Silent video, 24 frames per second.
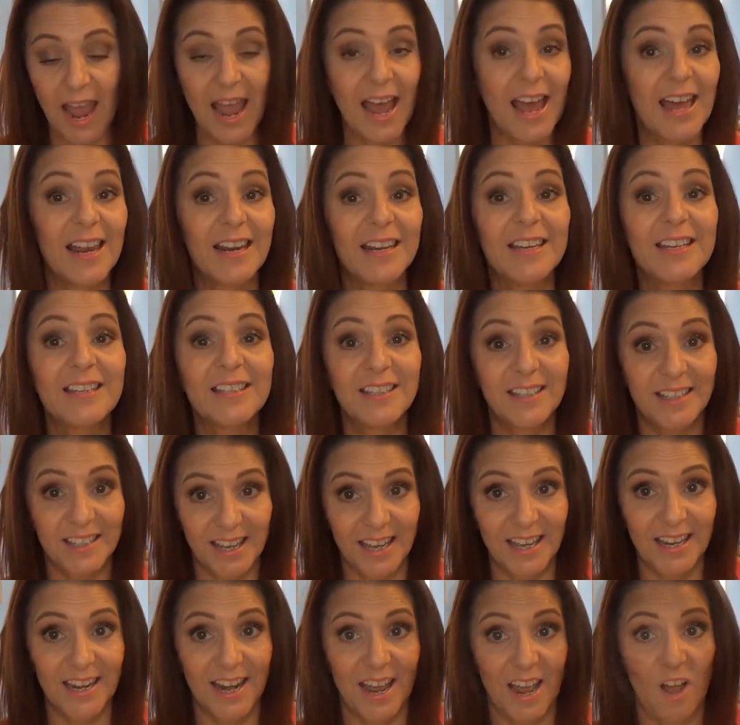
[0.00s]
and
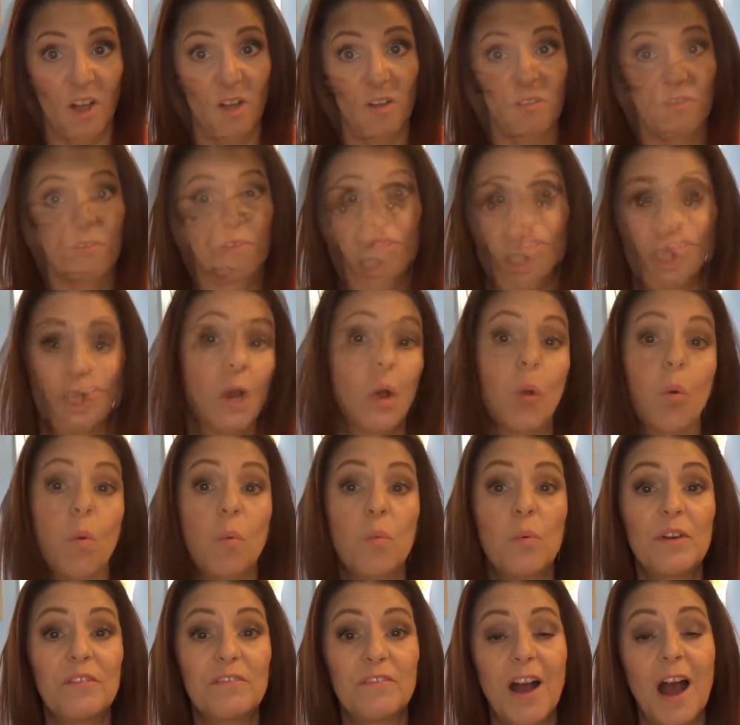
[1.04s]
skin health. So
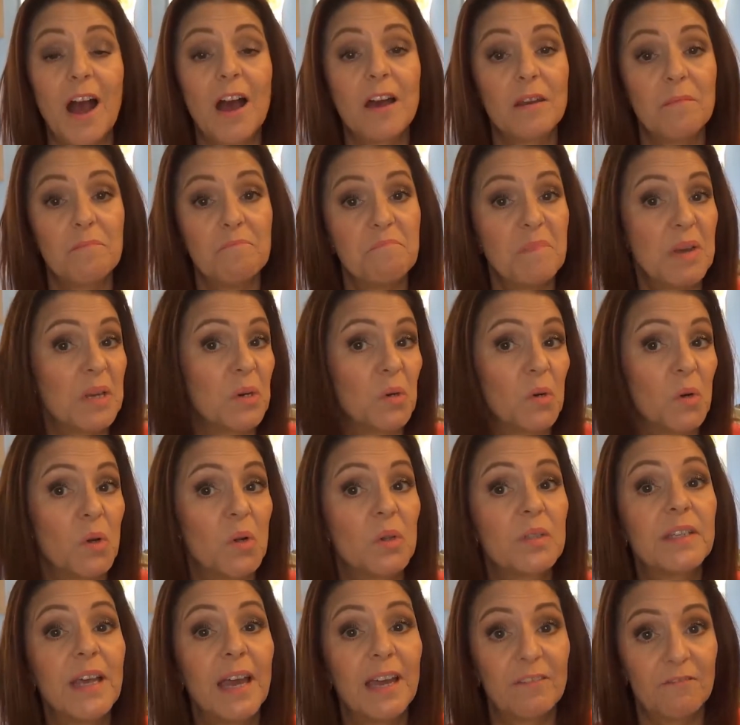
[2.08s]
we've got
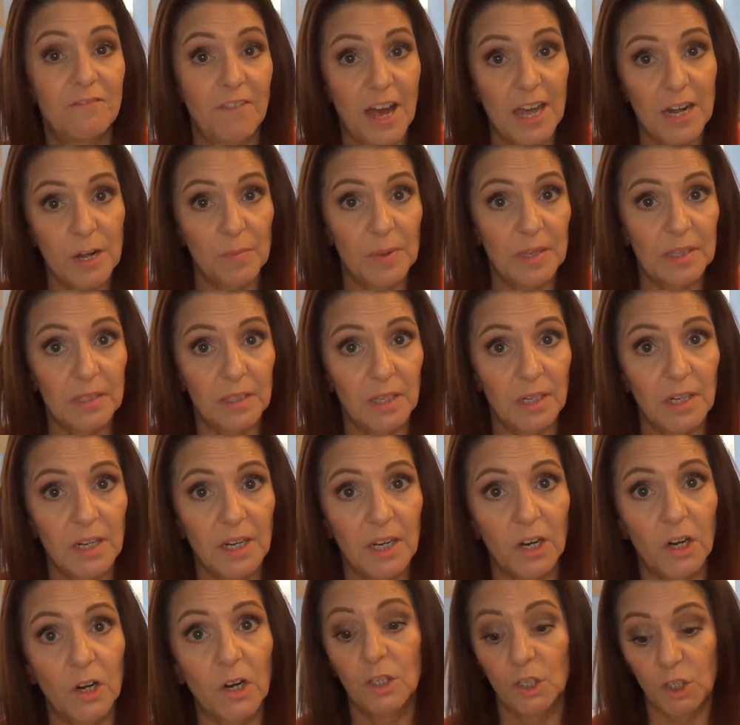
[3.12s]
minerals and vitamins in
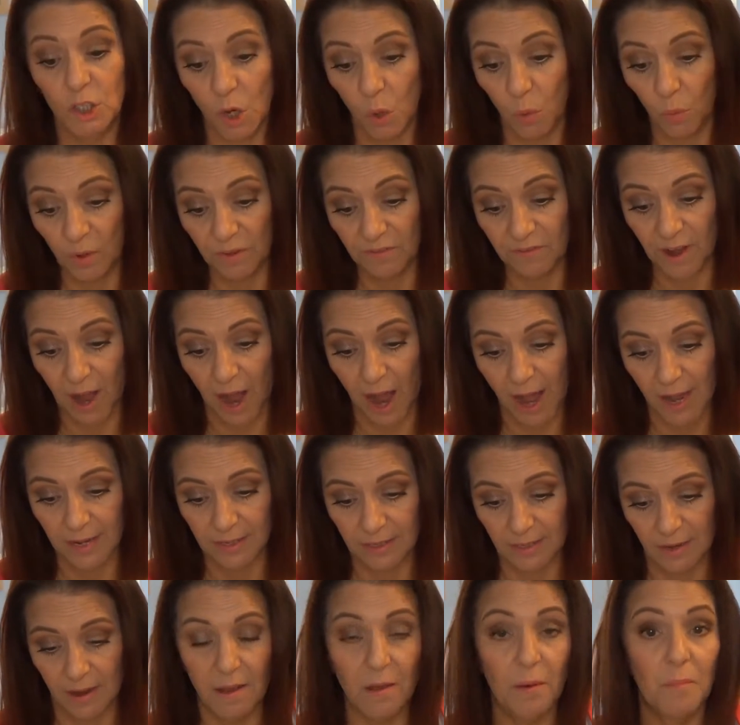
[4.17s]
here. So we've
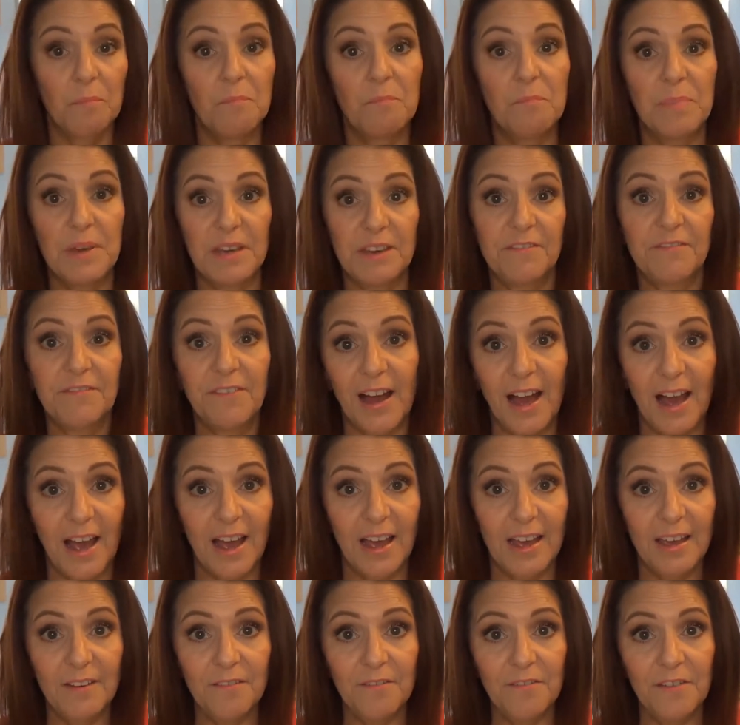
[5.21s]
got
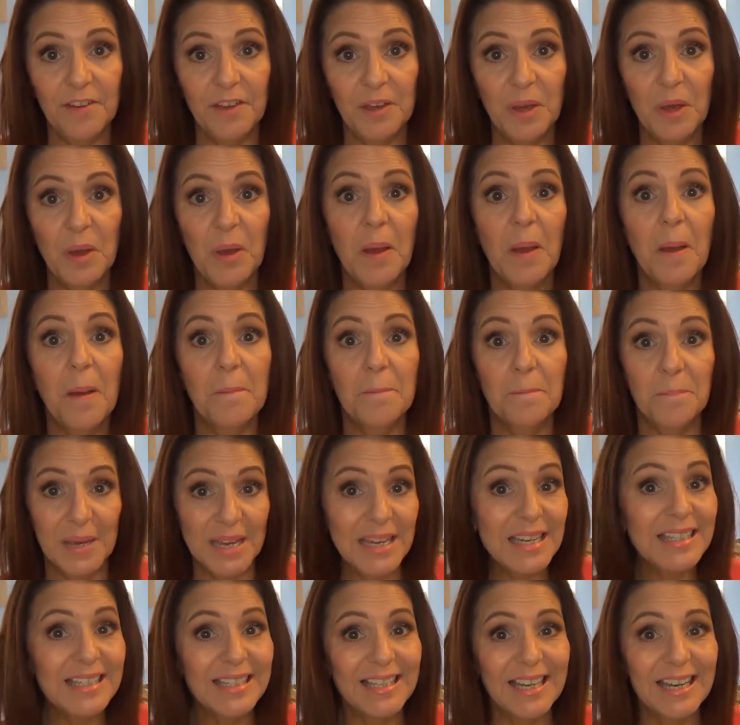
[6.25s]
B5,
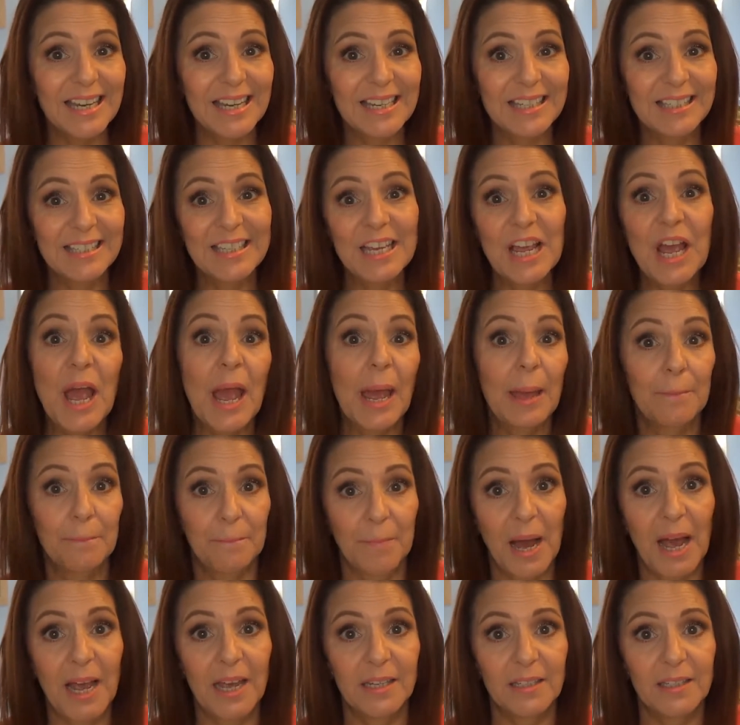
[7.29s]
B6,
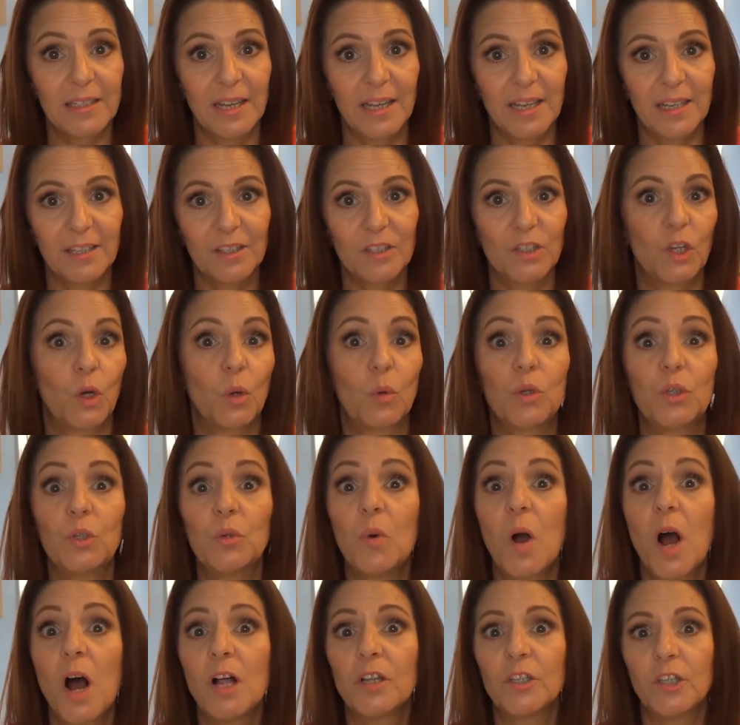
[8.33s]
and biotin. So
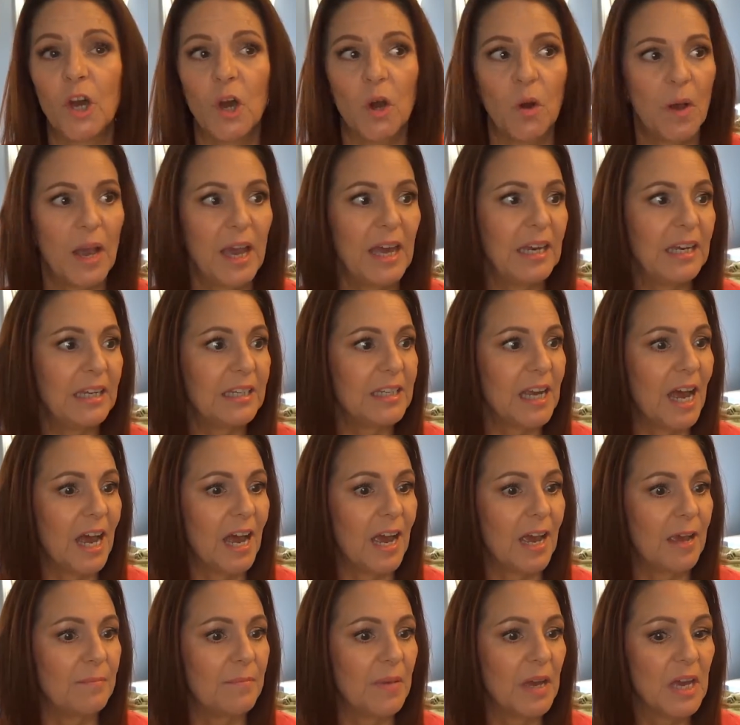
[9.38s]
you all know
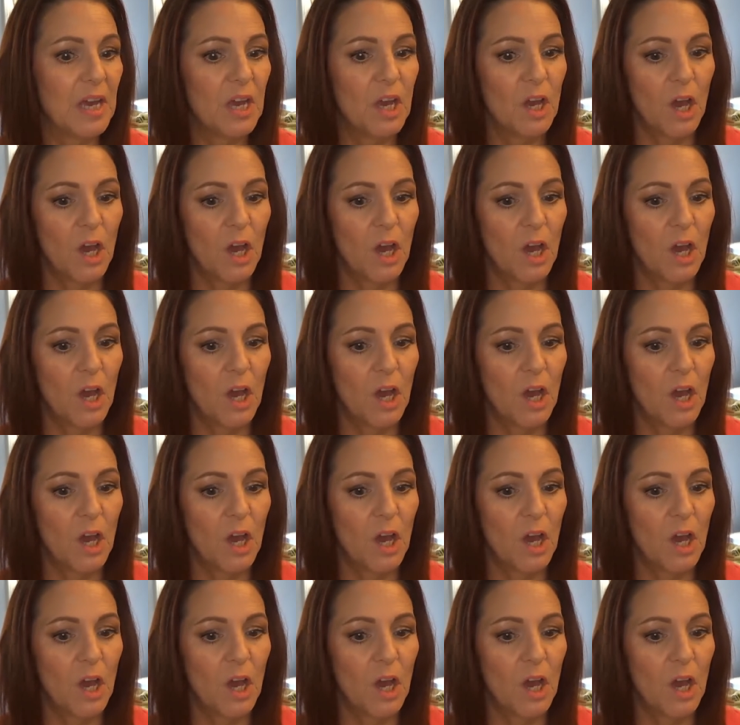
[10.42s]
anytime